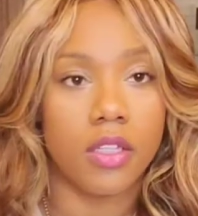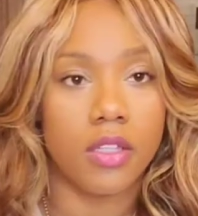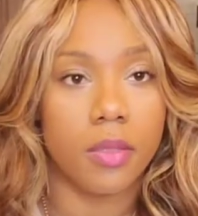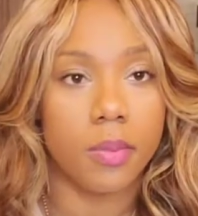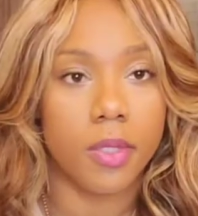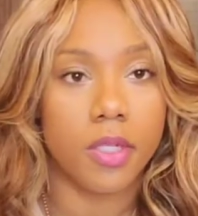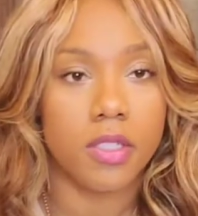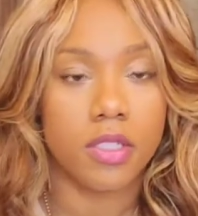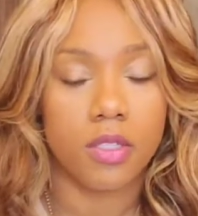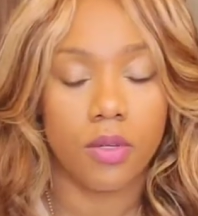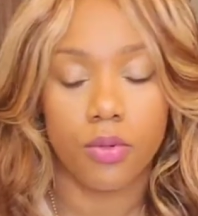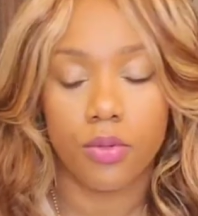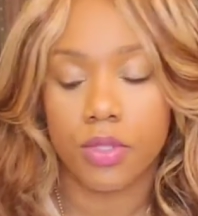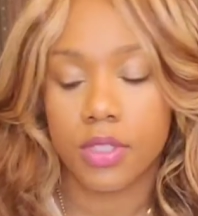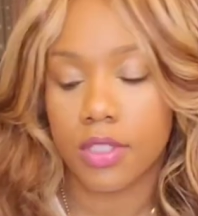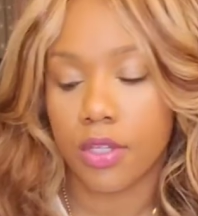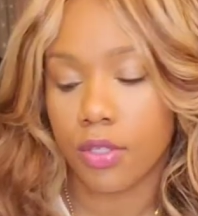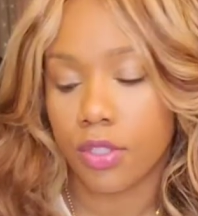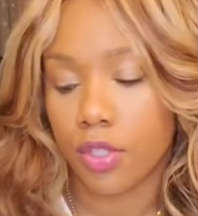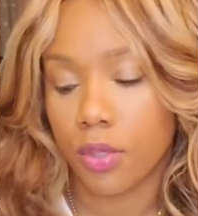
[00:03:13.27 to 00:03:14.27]
the person who is
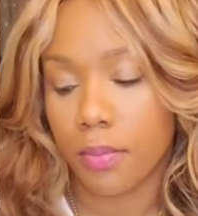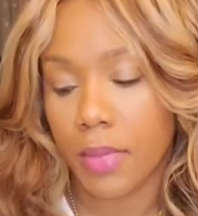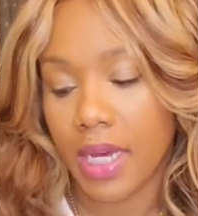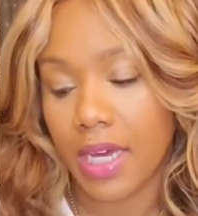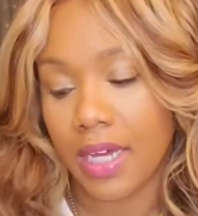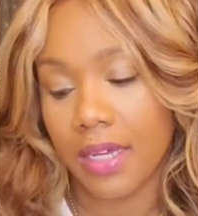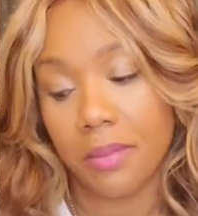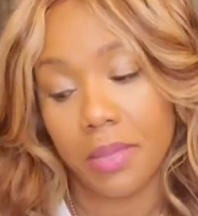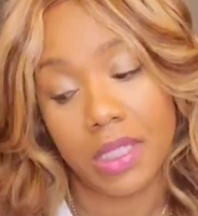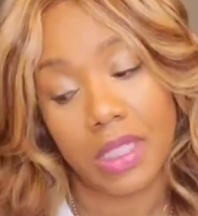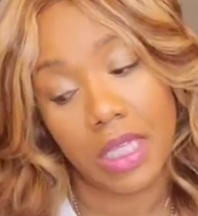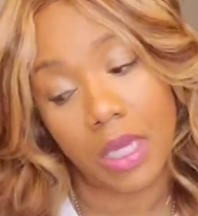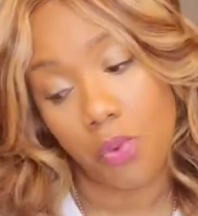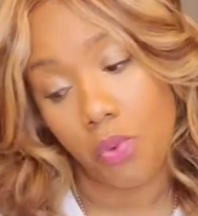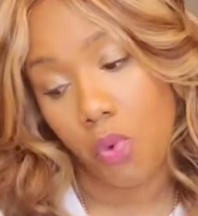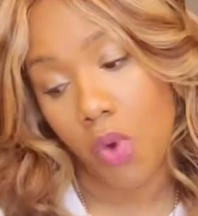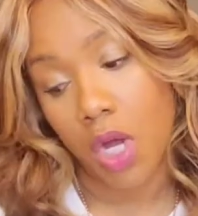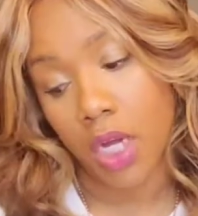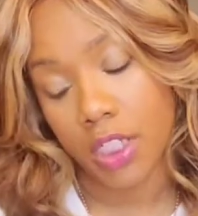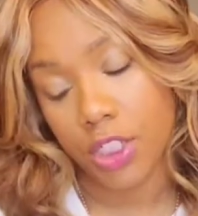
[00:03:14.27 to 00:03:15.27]
on your mind, but they
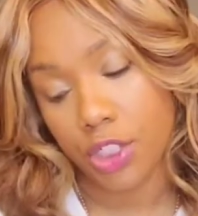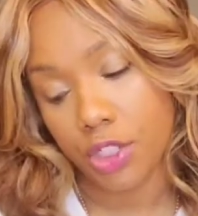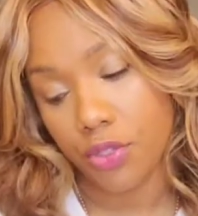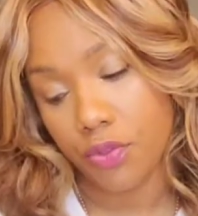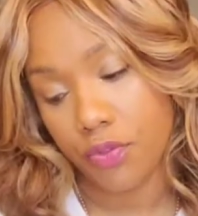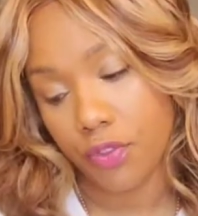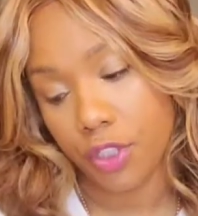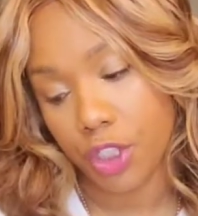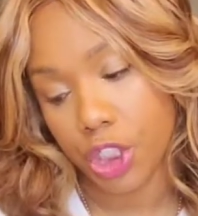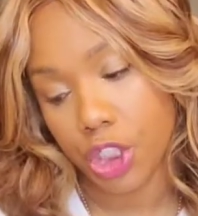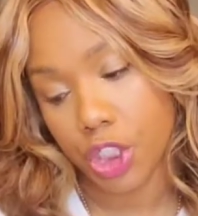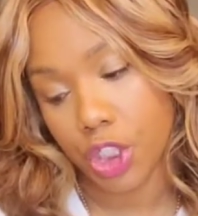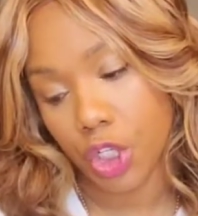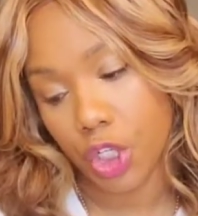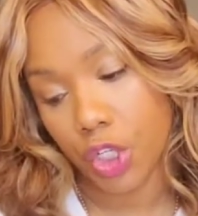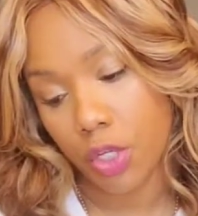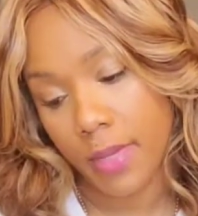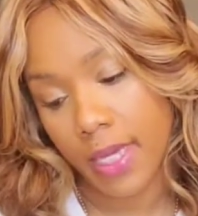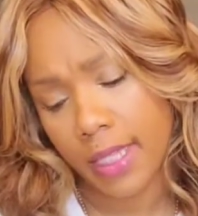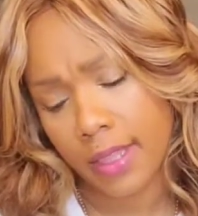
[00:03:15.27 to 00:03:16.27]
watch you for sure.
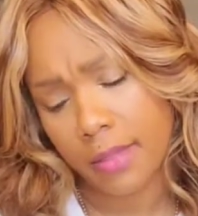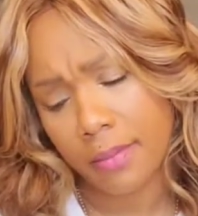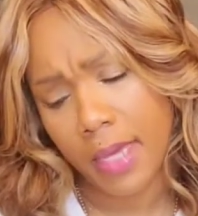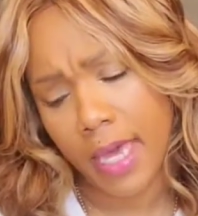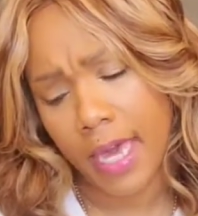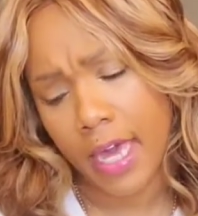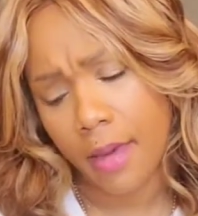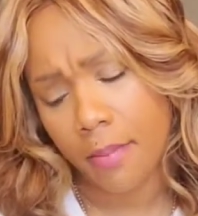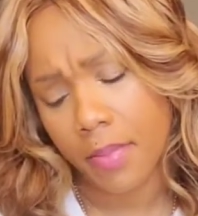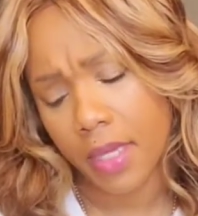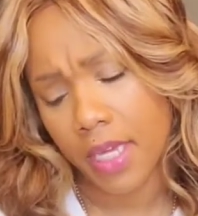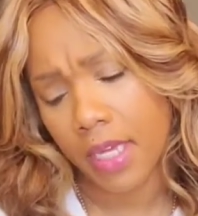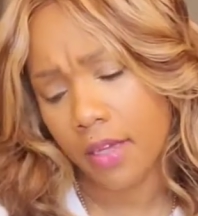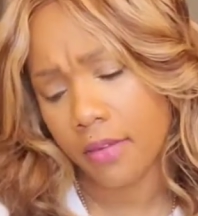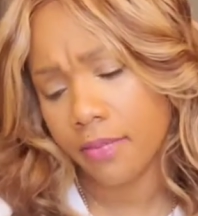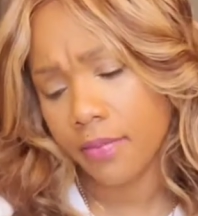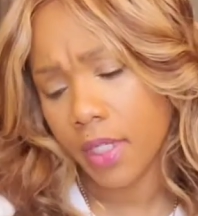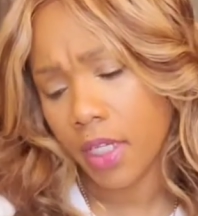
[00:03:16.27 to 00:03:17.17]
You make them happy.